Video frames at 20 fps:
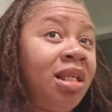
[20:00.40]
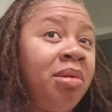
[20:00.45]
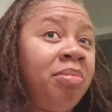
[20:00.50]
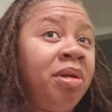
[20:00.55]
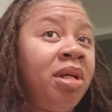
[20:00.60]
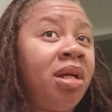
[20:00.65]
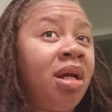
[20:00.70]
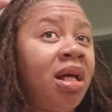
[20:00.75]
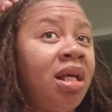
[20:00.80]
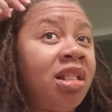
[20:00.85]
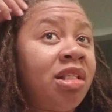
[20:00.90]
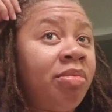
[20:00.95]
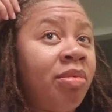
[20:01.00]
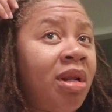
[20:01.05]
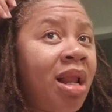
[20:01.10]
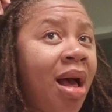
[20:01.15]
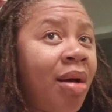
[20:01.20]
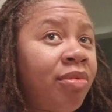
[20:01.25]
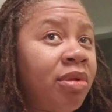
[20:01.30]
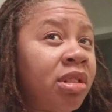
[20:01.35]
because when
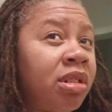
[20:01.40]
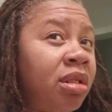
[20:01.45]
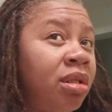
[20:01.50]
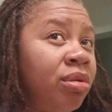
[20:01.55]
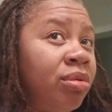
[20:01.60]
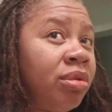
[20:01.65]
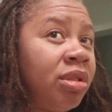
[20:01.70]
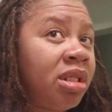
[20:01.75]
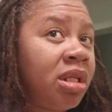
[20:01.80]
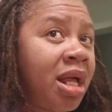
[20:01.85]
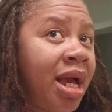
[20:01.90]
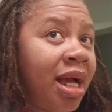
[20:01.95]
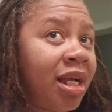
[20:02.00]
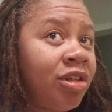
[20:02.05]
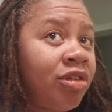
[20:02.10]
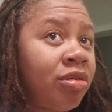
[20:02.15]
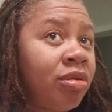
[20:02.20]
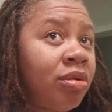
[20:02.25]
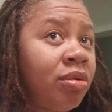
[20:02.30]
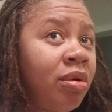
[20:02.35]
I was loose
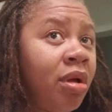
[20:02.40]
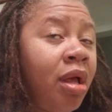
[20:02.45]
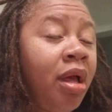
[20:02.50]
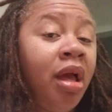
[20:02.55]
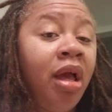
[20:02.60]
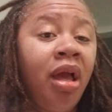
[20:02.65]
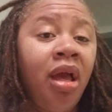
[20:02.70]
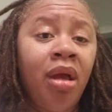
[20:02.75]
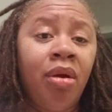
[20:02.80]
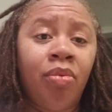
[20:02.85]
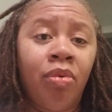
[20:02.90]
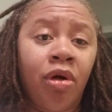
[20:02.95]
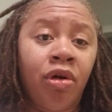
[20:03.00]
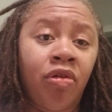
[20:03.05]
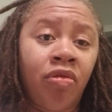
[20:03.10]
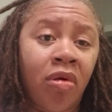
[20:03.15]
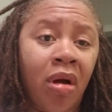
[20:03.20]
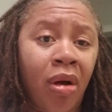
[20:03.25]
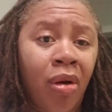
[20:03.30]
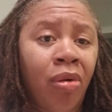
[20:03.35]
natural, it would
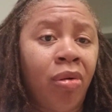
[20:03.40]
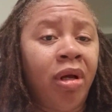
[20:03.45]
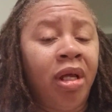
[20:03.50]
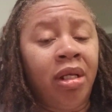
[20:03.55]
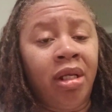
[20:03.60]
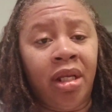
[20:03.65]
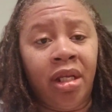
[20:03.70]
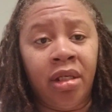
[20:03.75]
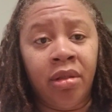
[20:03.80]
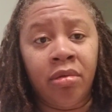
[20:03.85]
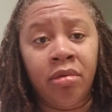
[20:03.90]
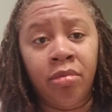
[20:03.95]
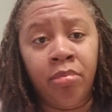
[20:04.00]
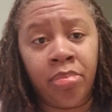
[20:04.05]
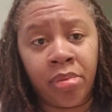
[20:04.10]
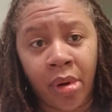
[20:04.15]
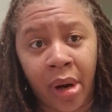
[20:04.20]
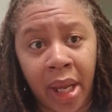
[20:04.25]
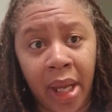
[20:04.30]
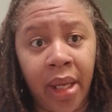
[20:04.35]
grow and then
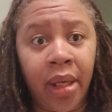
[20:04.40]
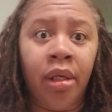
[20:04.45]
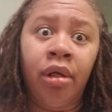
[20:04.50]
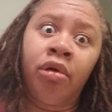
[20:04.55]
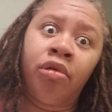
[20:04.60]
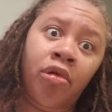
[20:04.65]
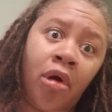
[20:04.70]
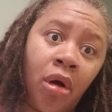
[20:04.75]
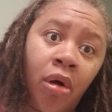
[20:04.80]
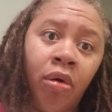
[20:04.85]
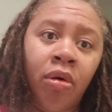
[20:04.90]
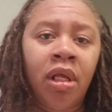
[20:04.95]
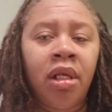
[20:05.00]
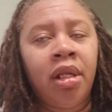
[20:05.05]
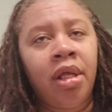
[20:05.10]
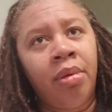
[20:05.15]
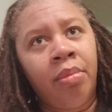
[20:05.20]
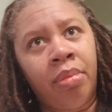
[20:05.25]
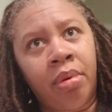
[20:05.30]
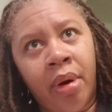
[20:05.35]
break, grow and
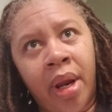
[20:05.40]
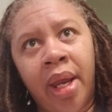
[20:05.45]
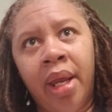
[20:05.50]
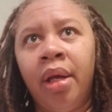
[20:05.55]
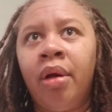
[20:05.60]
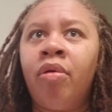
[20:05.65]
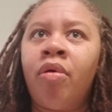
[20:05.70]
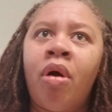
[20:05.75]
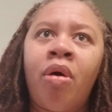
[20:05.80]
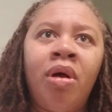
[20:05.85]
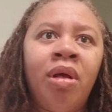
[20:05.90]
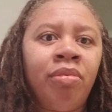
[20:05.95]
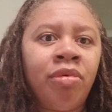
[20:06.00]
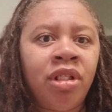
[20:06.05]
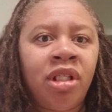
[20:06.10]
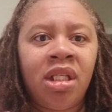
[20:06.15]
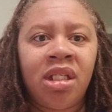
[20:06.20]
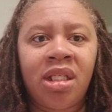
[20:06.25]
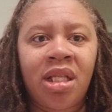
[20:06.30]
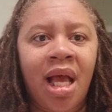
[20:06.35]
then break, grow. It was
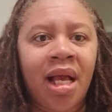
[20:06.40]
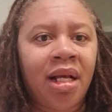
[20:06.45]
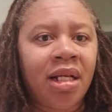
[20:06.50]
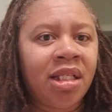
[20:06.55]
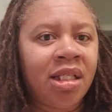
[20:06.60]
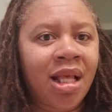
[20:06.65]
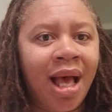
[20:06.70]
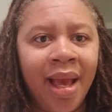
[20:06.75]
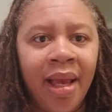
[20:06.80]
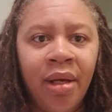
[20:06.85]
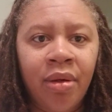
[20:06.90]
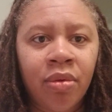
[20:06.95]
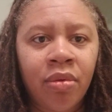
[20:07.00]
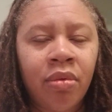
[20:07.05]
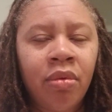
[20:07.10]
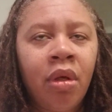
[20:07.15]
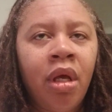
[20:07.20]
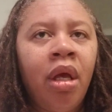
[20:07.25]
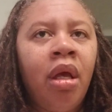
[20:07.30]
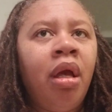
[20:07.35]
just like a
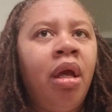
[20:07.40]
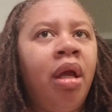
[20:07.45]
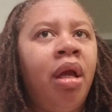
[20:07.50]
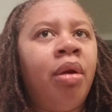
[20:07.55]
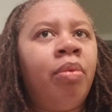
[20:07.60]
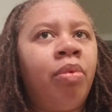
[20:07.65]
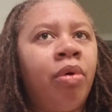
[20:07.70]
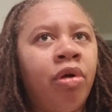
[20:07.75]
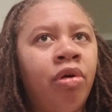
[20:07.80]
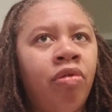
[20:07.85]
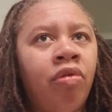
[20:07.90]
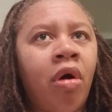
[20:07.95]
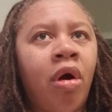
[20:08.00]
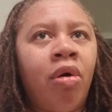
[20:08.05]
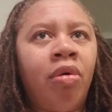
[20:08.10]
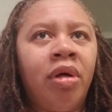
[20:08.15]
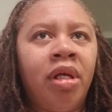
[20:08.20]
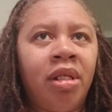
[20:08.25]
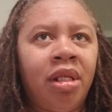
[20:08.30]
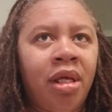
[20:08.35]
cycle. It would
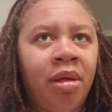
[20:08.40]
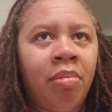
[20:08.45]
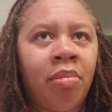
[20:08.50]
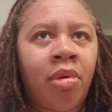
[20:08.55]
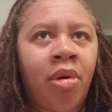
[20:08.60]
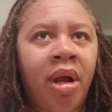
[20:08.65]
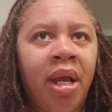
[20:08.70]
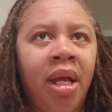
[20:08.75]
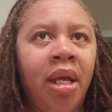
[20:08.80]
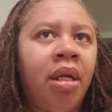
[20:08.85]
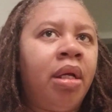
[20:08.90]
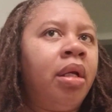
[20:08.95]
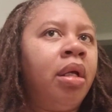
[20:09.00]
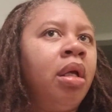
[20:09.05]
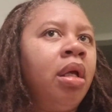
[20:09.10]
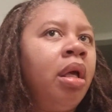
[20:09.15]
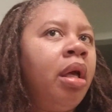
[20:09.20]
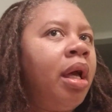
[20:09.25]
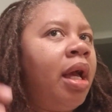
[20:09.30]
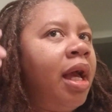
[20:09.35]
grow and then break.
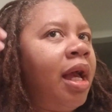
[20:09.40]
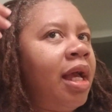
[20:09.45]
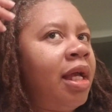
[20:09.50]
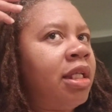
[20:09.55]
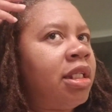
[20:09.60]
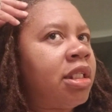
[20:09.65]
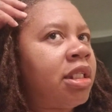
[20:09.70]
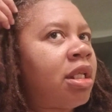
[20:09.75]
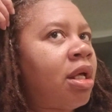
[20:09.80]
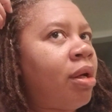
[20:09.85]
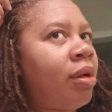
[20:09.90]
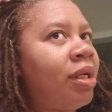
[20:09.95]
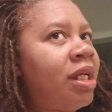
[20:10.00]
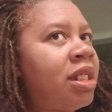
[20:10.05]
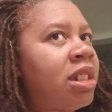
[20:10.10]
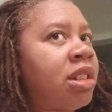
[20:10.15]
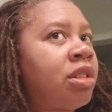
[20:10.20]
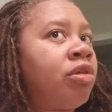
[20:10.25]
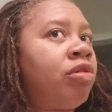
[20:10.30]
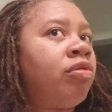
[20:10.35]
And so
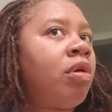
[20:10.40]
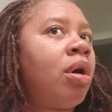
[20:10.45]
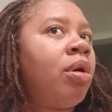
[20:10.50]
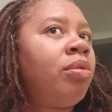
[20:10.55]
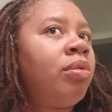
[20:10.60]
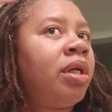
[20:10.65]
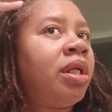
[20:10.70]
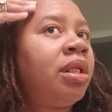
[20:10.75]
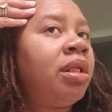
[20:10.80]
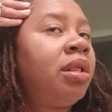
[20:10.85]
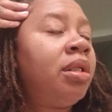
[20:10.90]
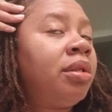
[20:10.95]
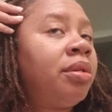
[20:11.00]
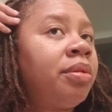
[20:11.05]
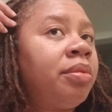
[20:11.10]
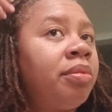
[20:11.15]
it's growing,